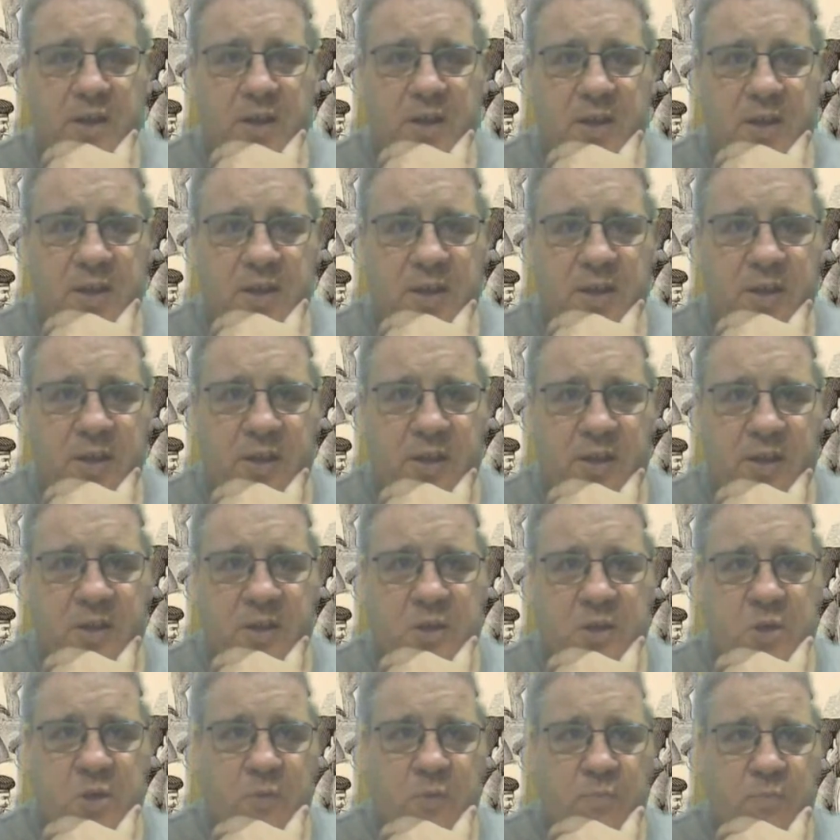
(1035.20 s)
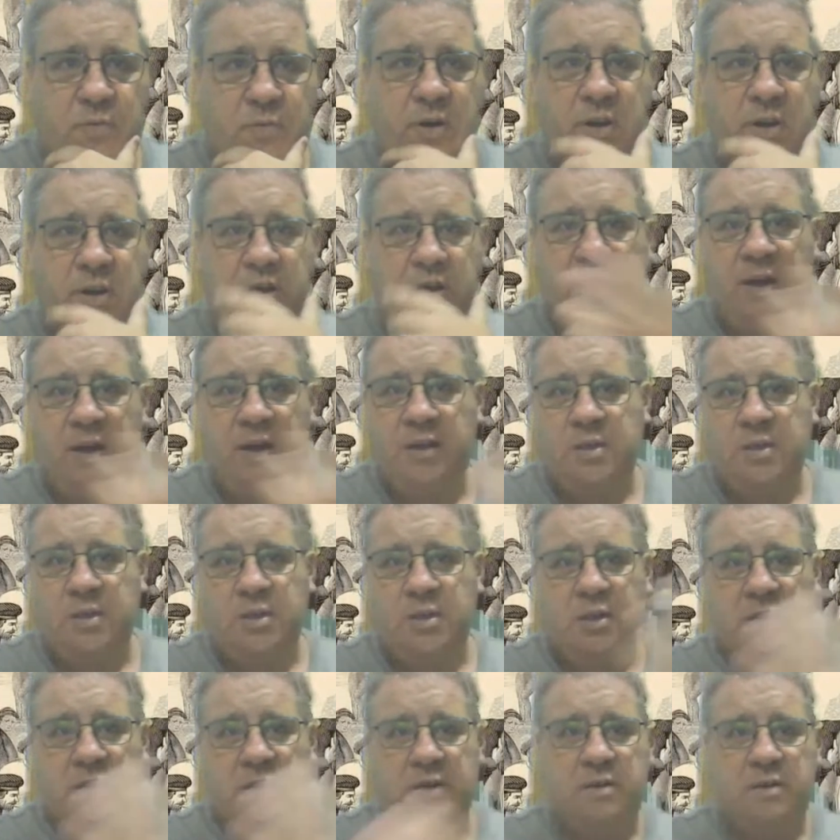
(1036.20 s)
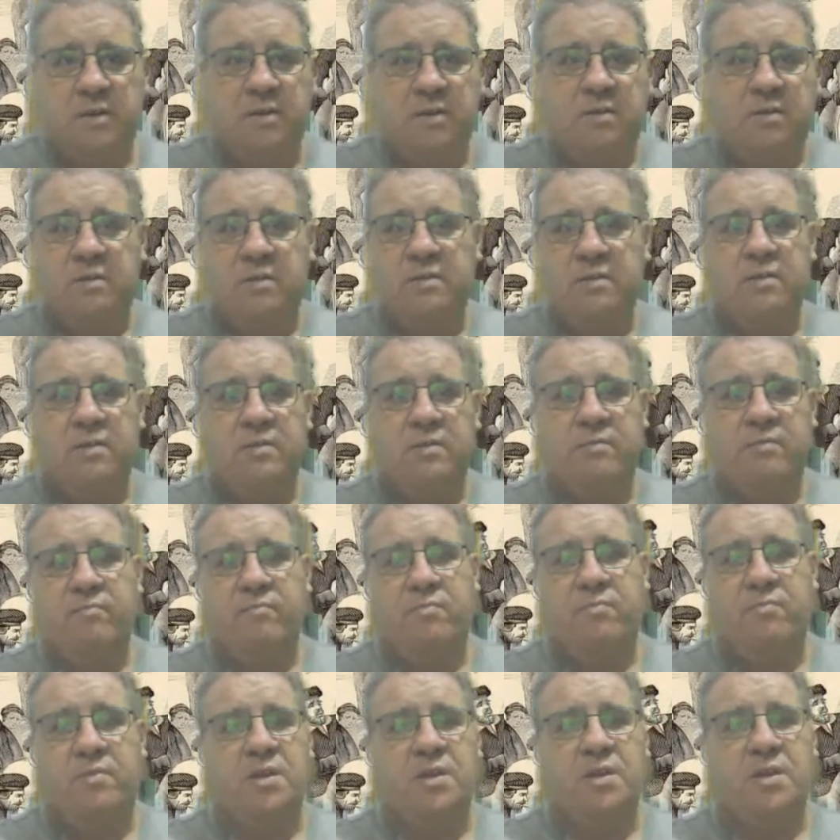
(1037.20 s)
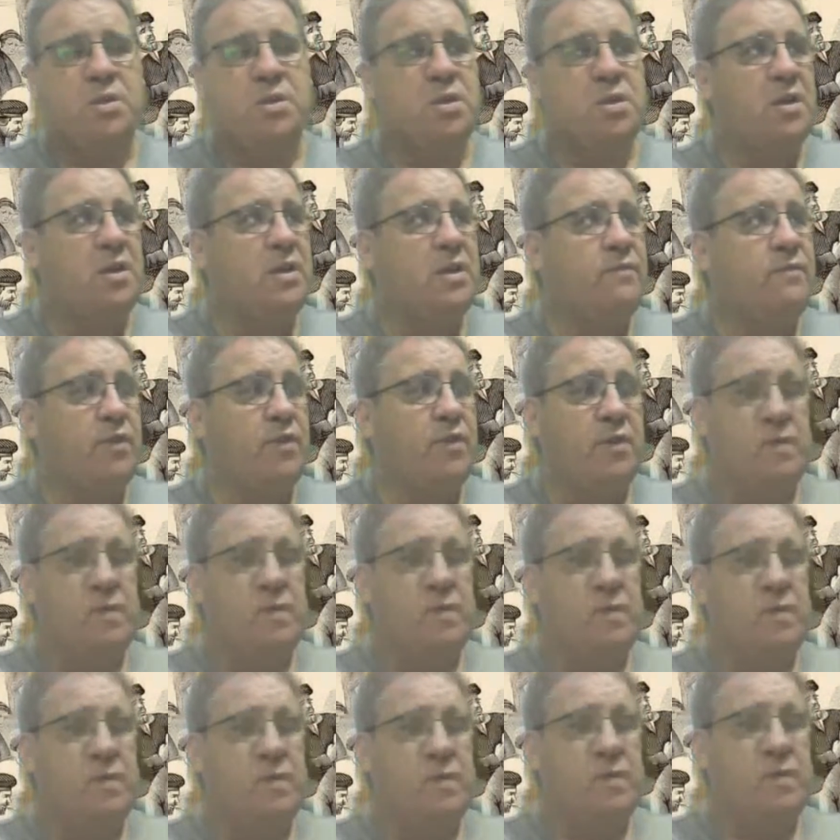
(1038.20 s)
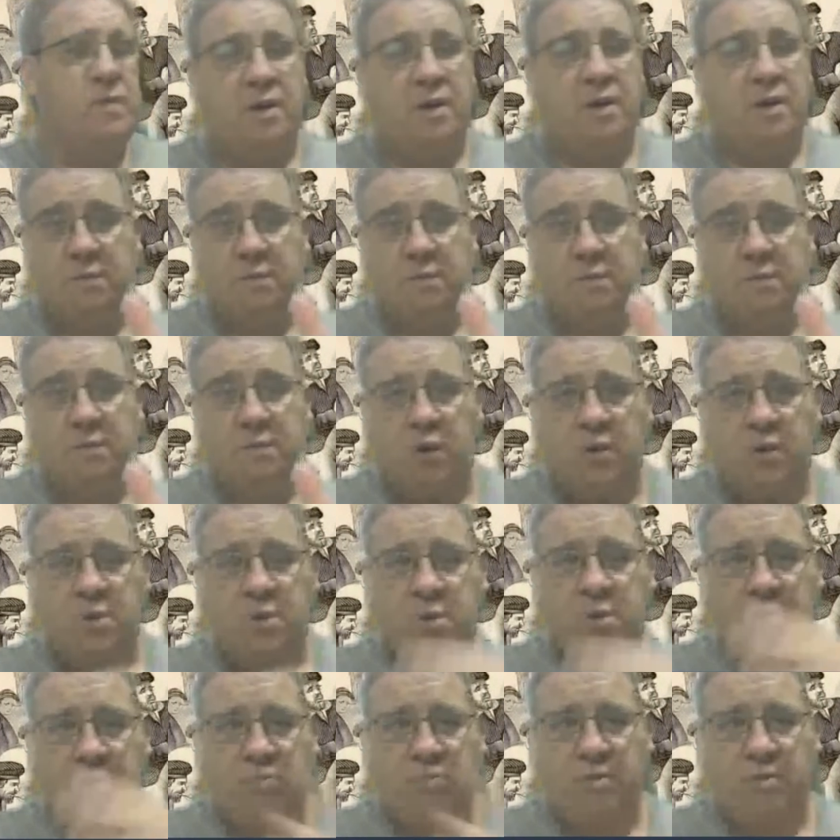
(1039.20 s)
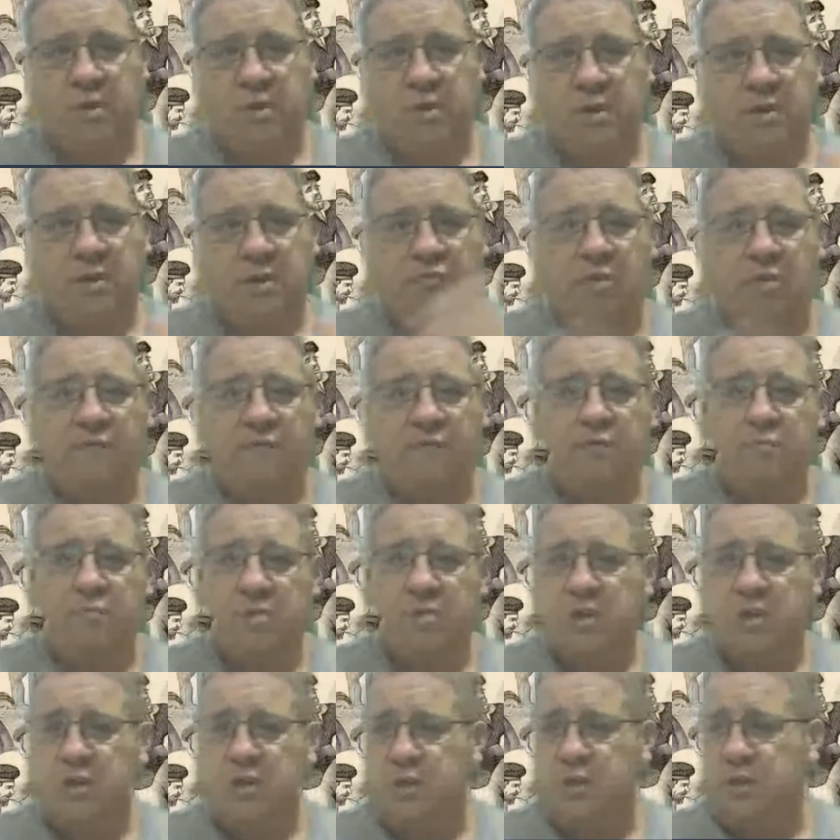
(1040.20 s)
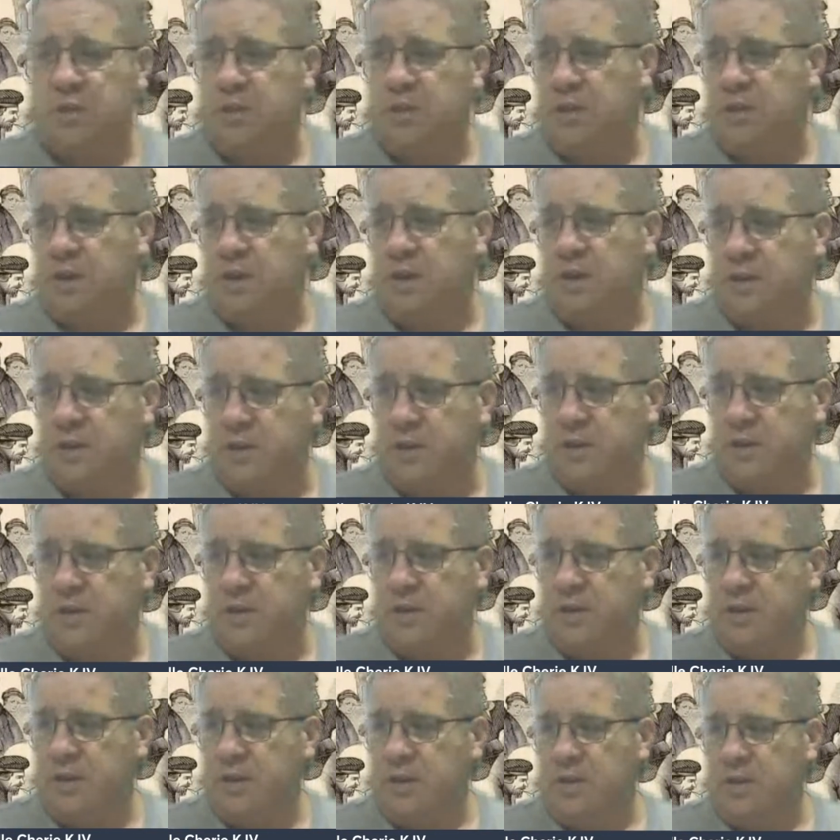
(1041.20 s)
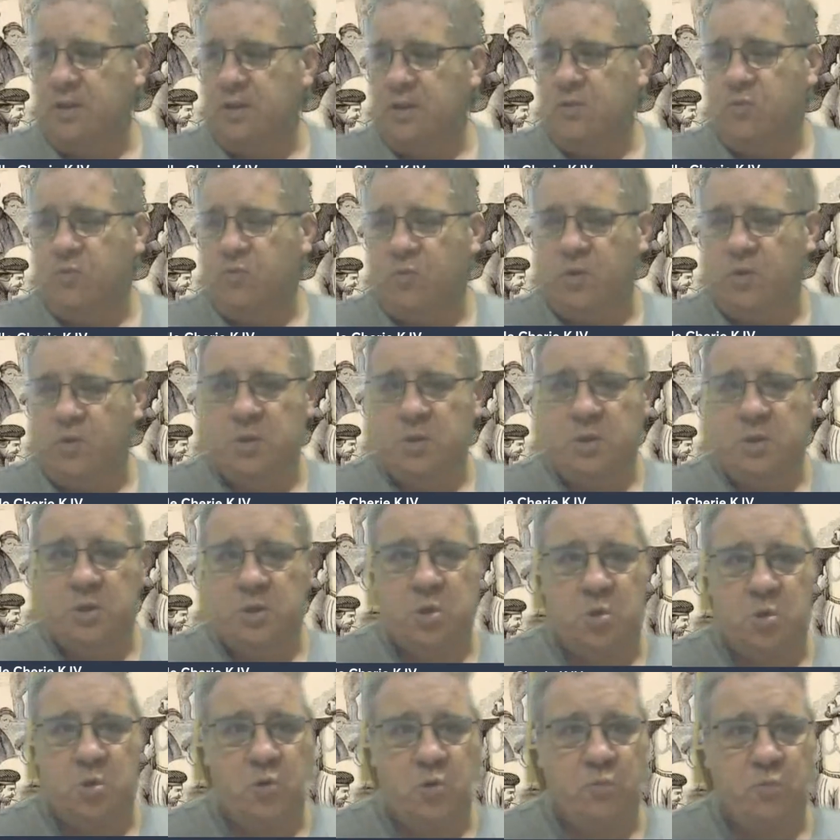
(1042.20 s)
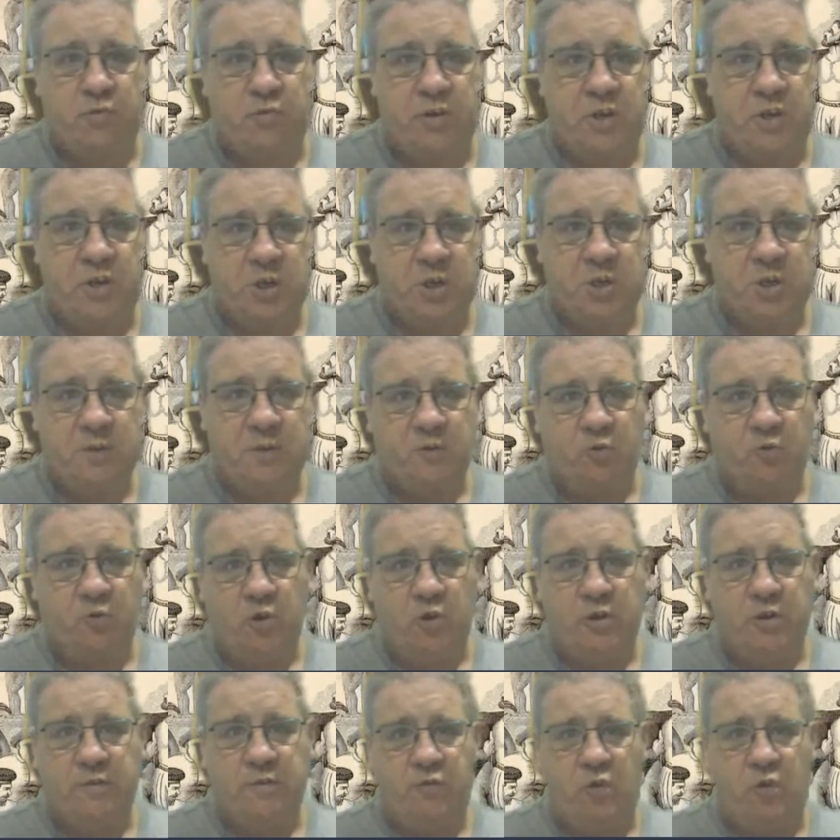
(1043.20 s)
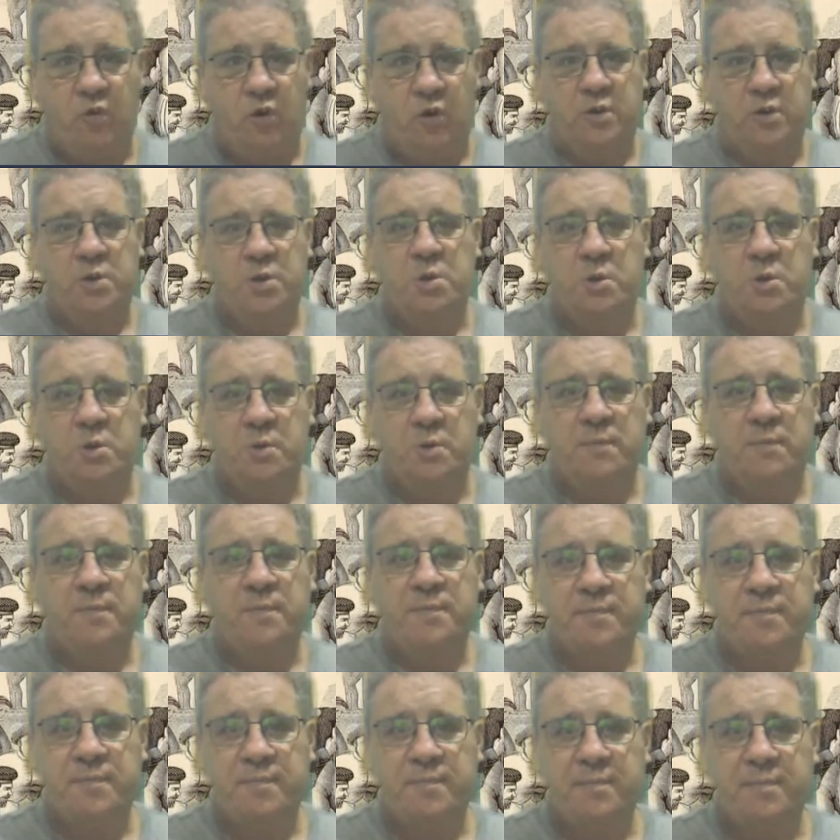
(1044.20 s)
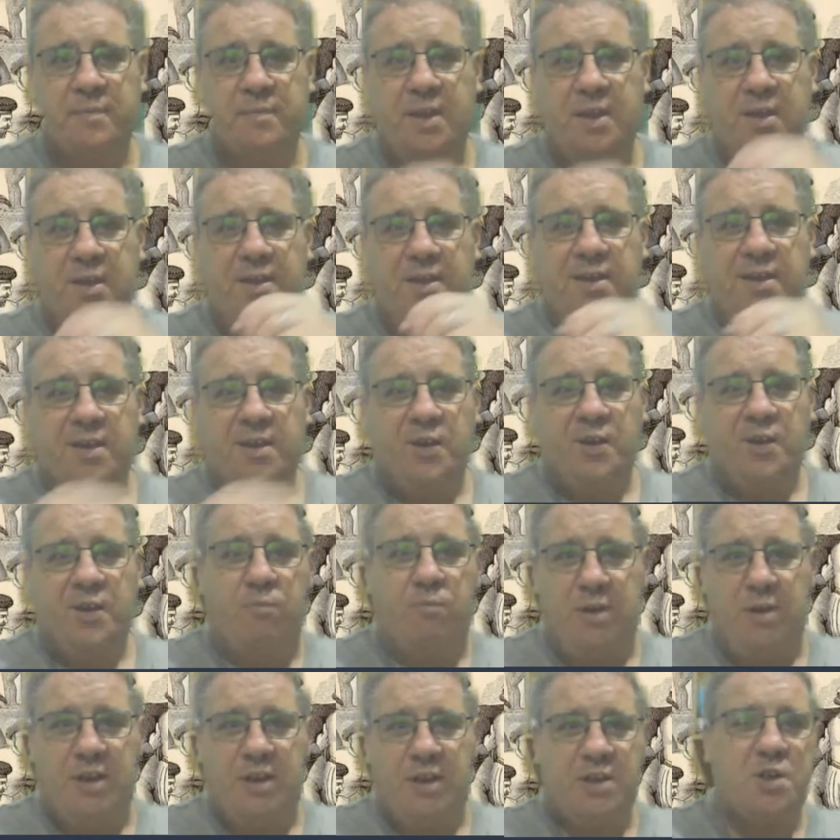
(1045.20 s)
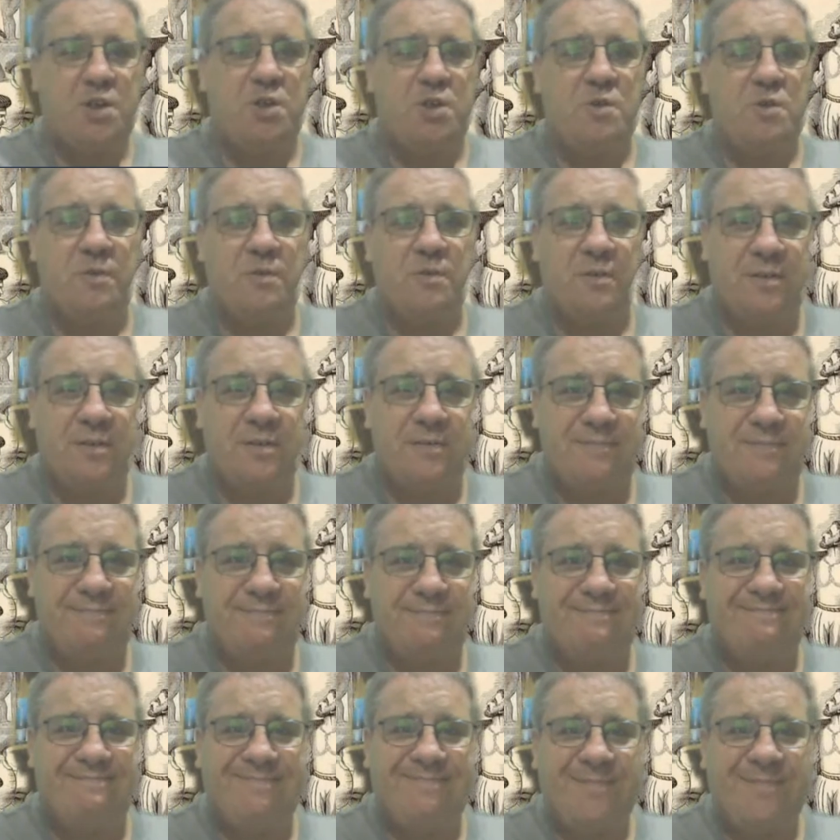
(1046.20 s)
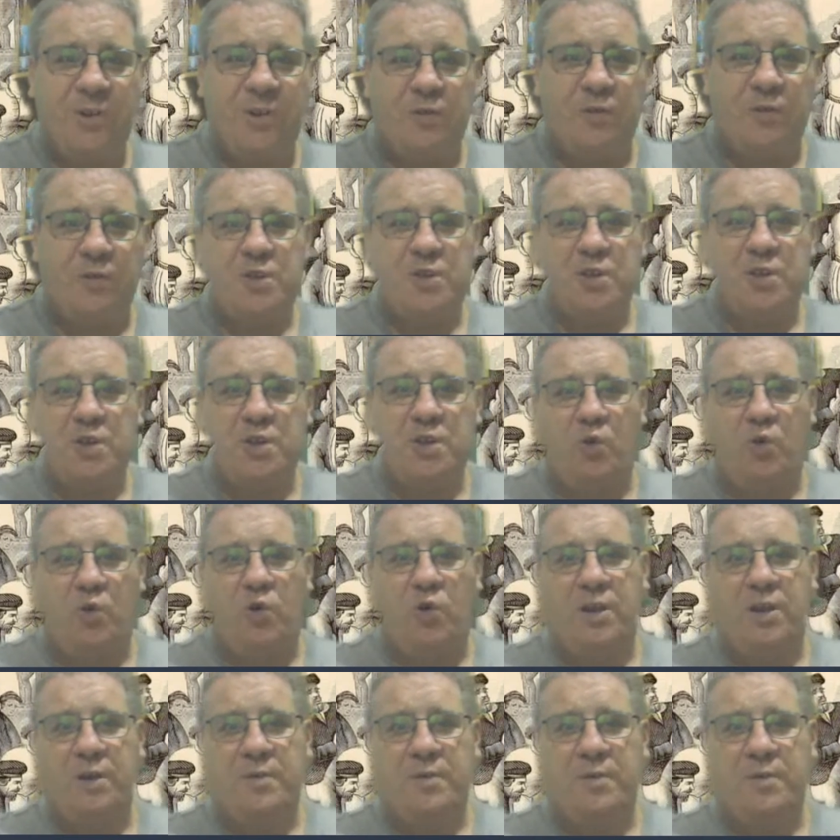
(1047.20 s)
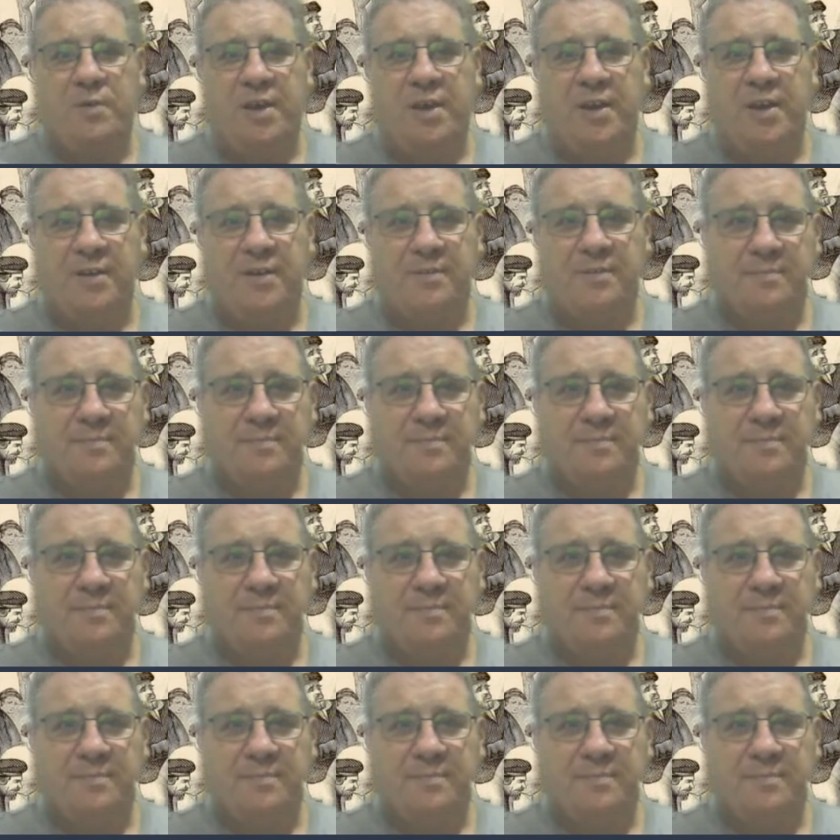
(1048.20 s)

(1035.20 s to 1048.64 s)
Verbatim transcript: Uh, so pray that uh, it's a leaflet that will be used of God to bring a reformation in Ghana where there's a true preaching of the word of God. So God bless you. Love to you all out there.